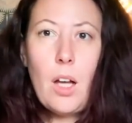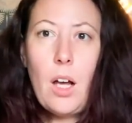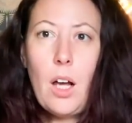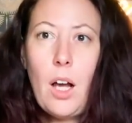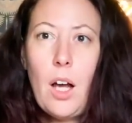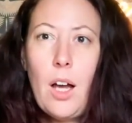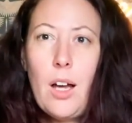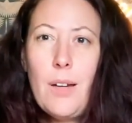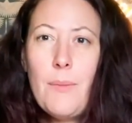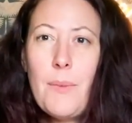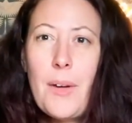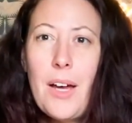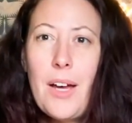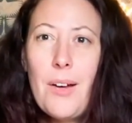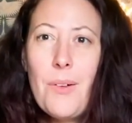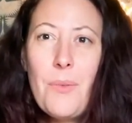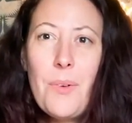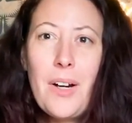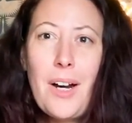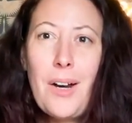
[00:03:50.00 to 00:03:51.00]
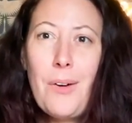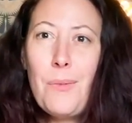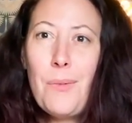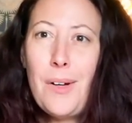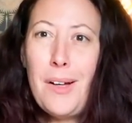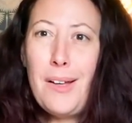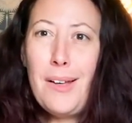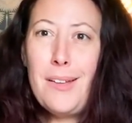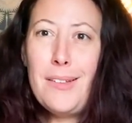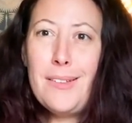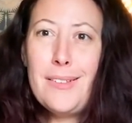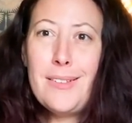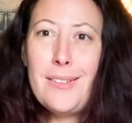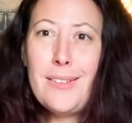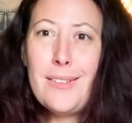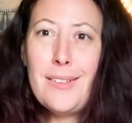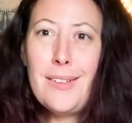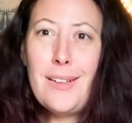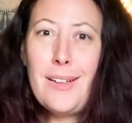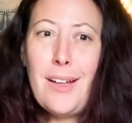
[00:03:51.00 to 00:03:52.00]
I'm at what I
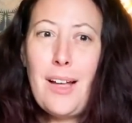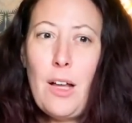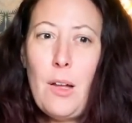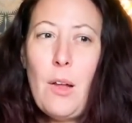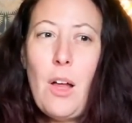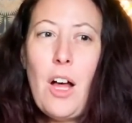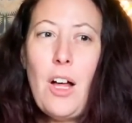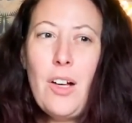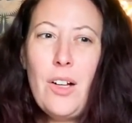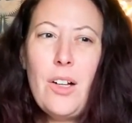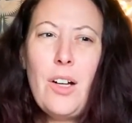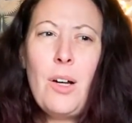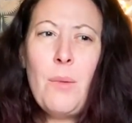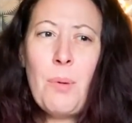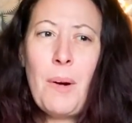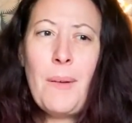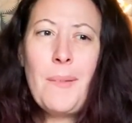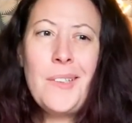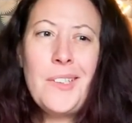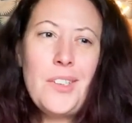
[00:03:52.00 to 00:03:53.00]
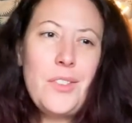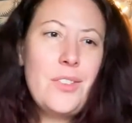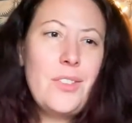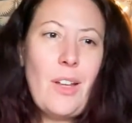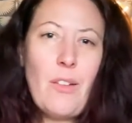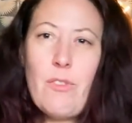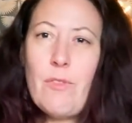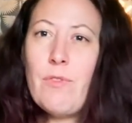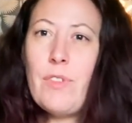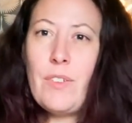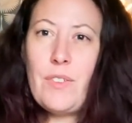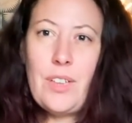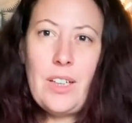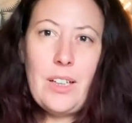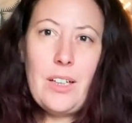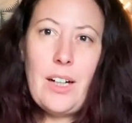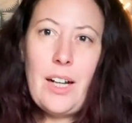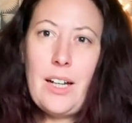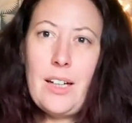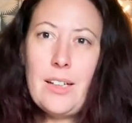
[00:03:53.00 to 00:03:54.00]
was. I'll probably do $750 a
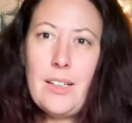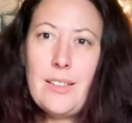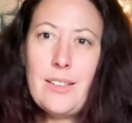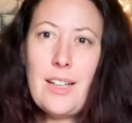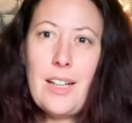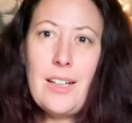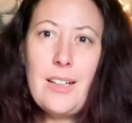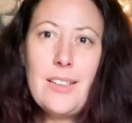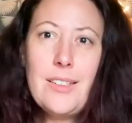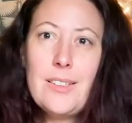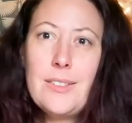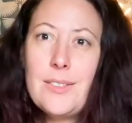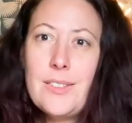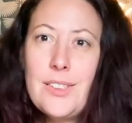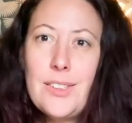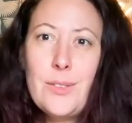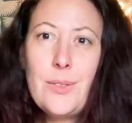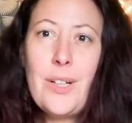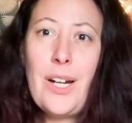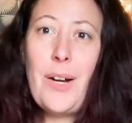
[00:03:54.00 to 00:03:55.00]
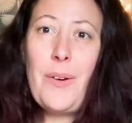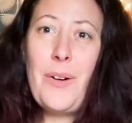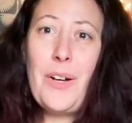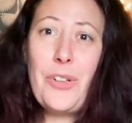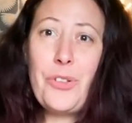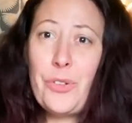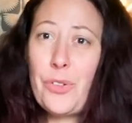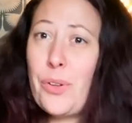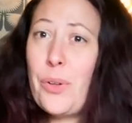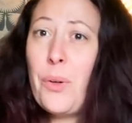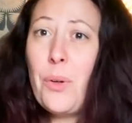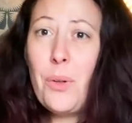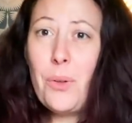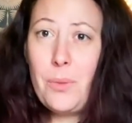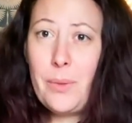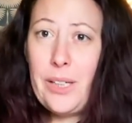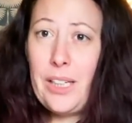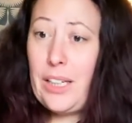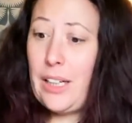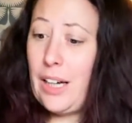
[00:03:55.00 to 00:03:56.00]
day in sales, which is what I was for the whole
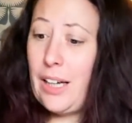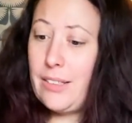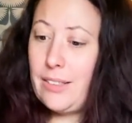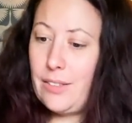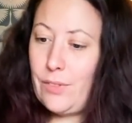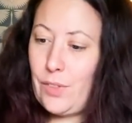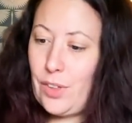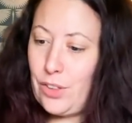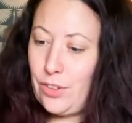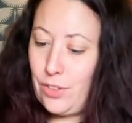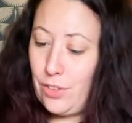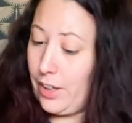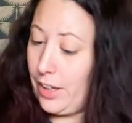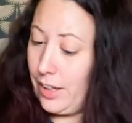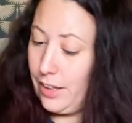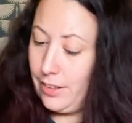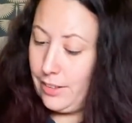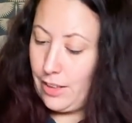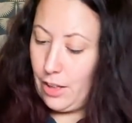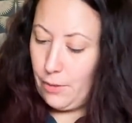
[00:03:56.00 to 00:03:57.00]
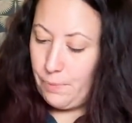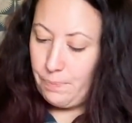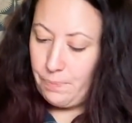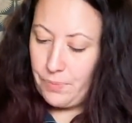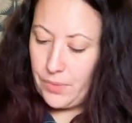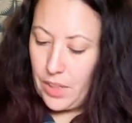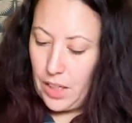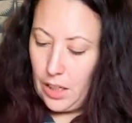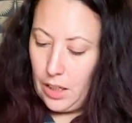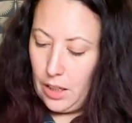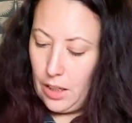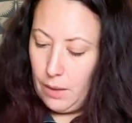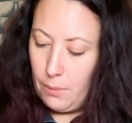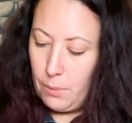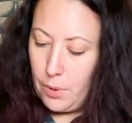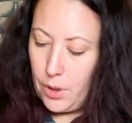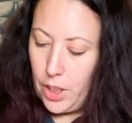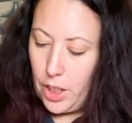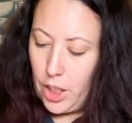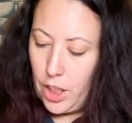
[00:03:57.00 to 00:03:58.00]
week as of yesterday. So
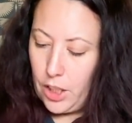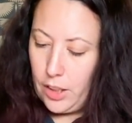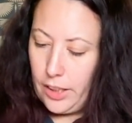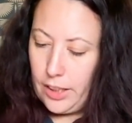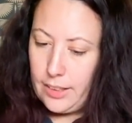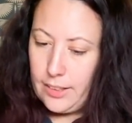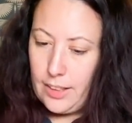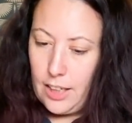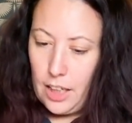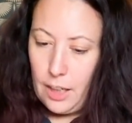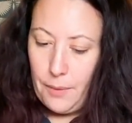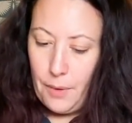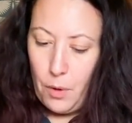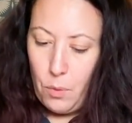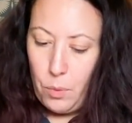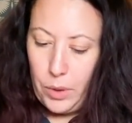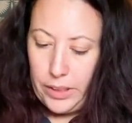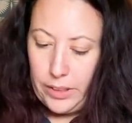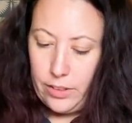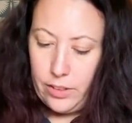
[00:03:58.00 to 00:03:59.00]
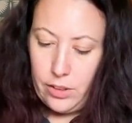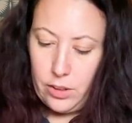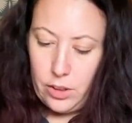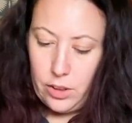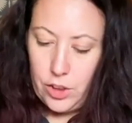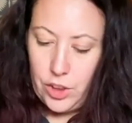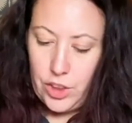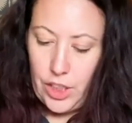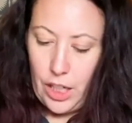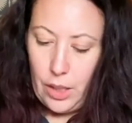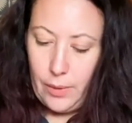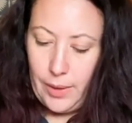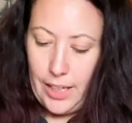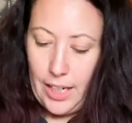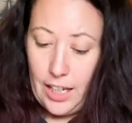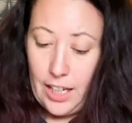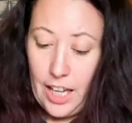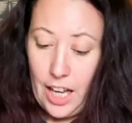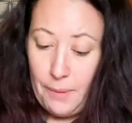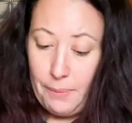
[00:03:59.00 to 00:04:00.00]
pretty good. Let's talk about what sold, shall we?
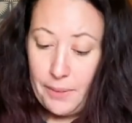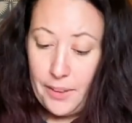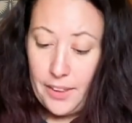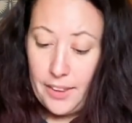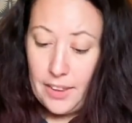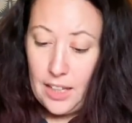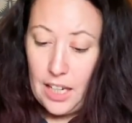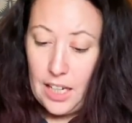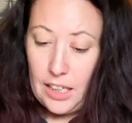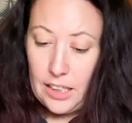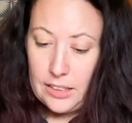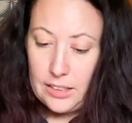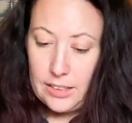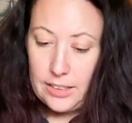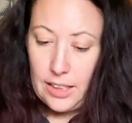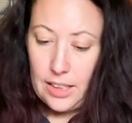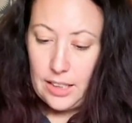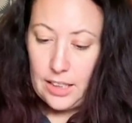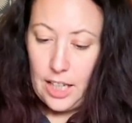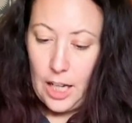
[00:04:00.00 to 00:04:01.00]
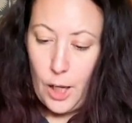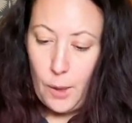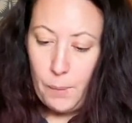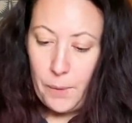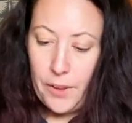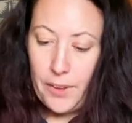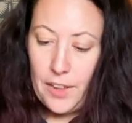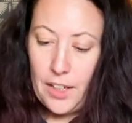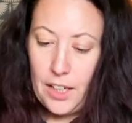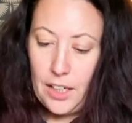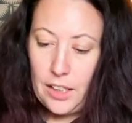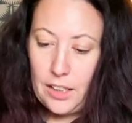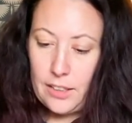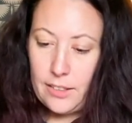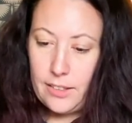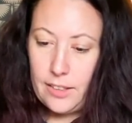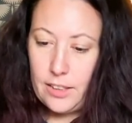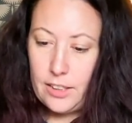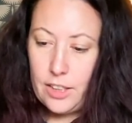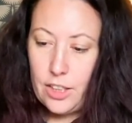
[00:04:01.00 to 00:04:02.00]
A couple things
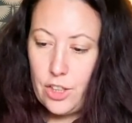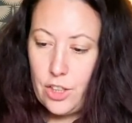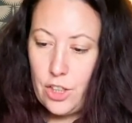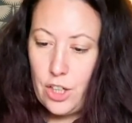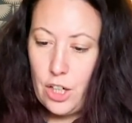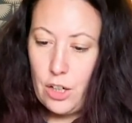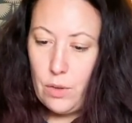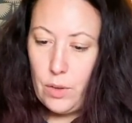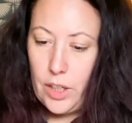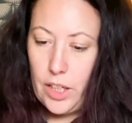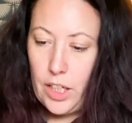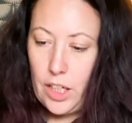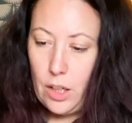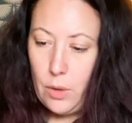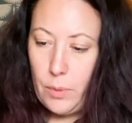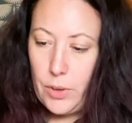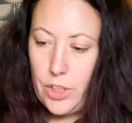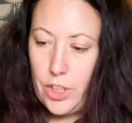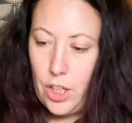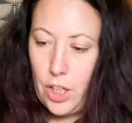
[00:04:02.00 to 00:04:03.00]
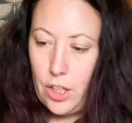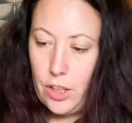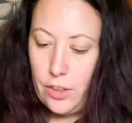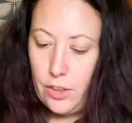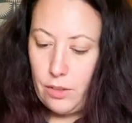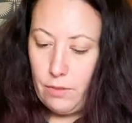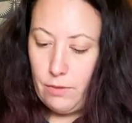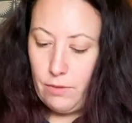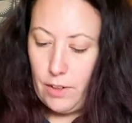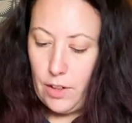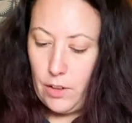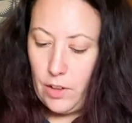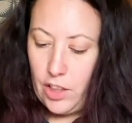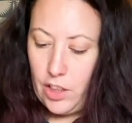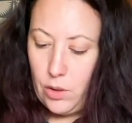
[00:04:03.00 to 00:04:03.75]
to note here, which is very